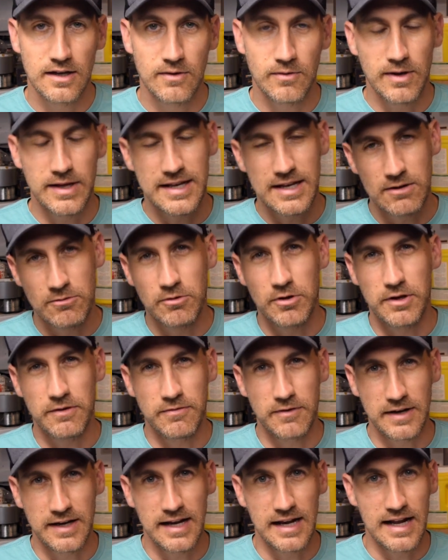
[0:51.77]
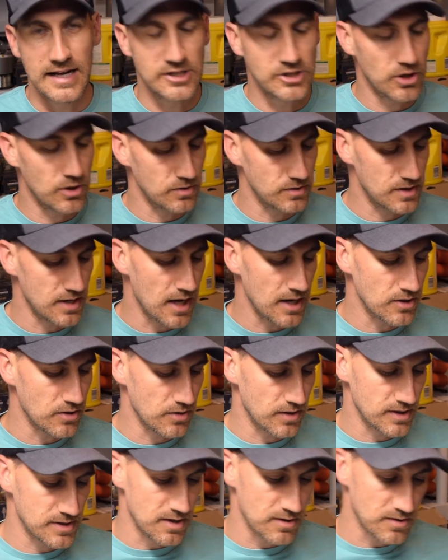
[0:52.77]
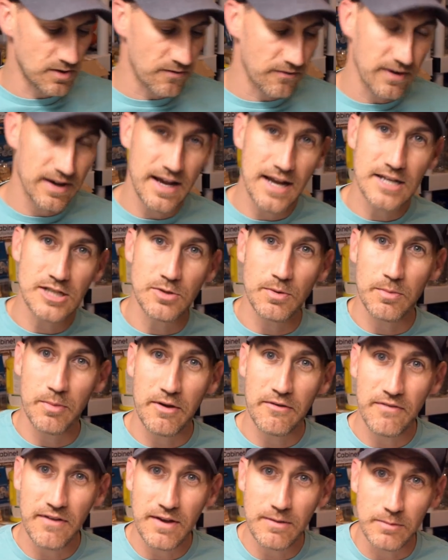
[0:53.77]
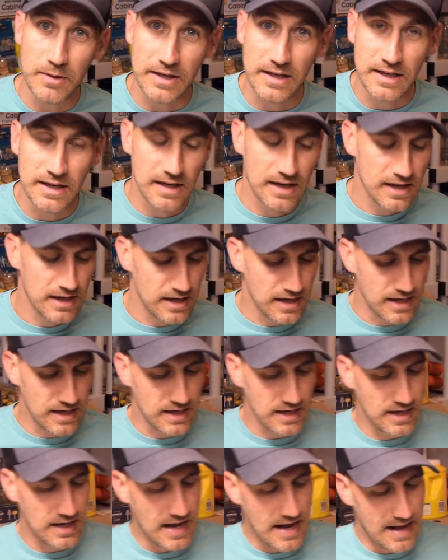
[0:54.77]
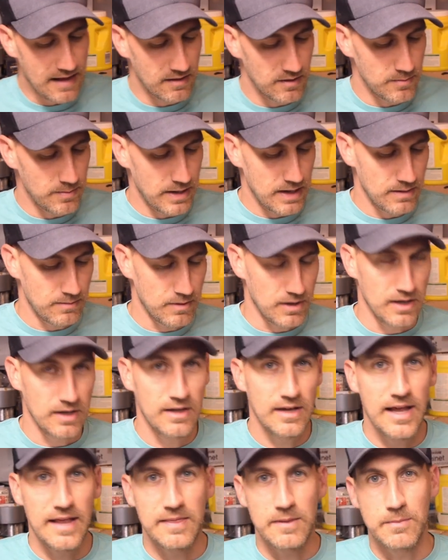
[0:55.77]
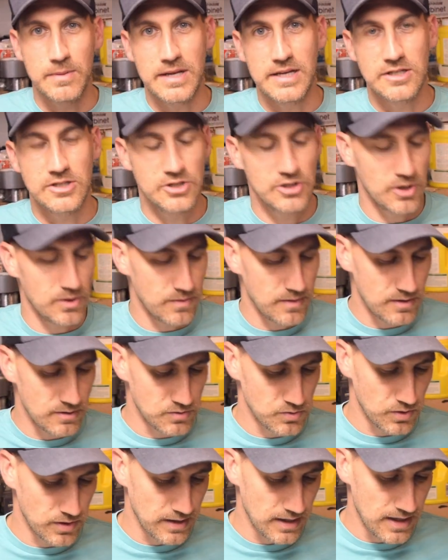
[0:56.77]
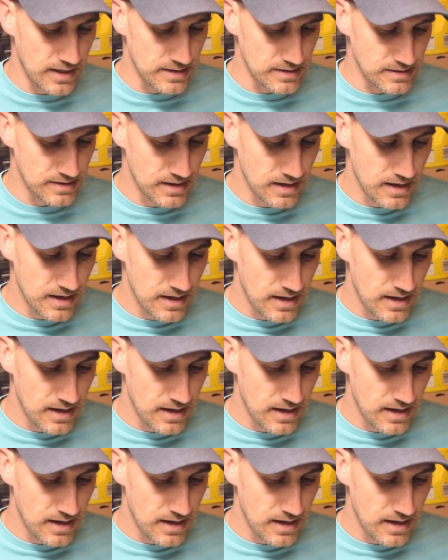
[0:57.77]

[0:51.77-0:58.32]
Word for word: Well, I didn't really forget. I chose not to because I was on vacation with my family in Alabama at the beach, so that was really nice.